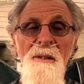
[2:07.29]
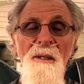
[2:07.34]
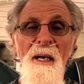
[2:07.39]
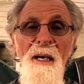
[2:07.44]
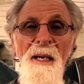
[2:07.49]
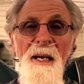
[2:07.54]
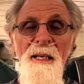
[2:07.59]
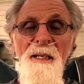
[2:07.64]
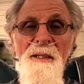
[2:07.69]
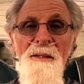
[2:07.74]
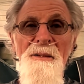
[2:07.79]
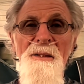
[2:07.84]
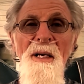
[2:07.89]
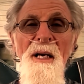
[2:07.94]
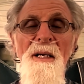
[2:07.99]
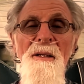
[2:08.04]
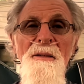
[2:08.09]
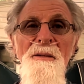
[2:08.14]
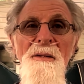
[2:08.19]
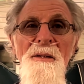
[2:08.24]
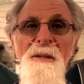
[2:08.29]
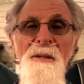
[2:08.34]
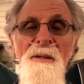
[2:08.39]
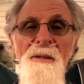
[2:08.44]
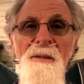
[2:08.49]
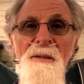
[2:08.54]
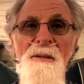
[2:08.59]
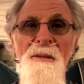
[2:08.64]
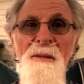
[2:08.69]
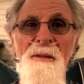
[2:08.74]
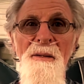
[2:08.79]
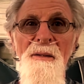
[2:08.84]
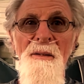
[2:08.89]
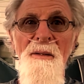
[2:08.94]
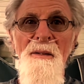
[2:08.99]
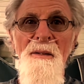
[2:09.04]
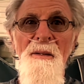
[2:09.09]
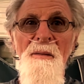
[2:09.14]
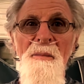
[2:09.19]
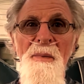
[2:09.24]
I had a tent,
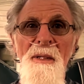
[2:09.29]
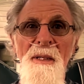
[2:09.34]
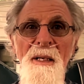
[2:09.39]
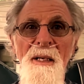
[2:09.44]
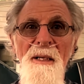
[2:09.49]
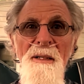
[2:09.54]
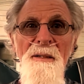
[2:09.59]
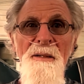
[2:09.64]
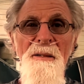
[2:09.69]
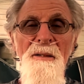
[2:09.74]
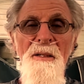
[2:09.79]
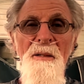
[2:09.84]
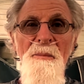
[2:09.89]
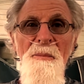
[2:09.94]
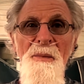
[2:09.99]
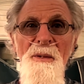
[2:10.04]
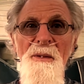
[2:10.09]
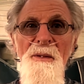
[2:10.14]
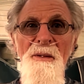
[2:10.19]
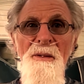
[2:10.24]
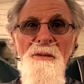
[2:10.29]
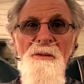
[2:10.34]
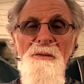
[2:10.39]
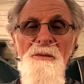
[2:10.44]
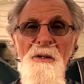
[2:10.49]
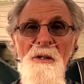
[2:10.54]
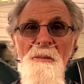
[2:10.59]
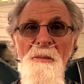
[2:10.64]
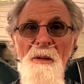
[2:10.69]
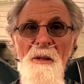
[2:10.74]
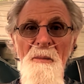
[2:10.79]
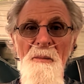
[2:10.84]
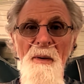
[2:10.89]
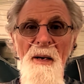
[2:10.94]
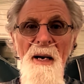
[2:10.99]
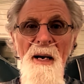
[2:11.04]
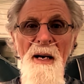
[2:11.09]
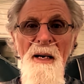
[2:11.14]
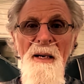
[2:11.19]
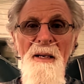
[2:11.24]
but I ended up in the sleeping
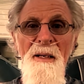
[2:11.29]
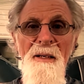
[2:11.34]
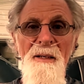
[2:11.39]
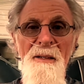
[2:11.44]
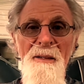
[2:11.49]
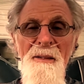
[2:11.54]
bag,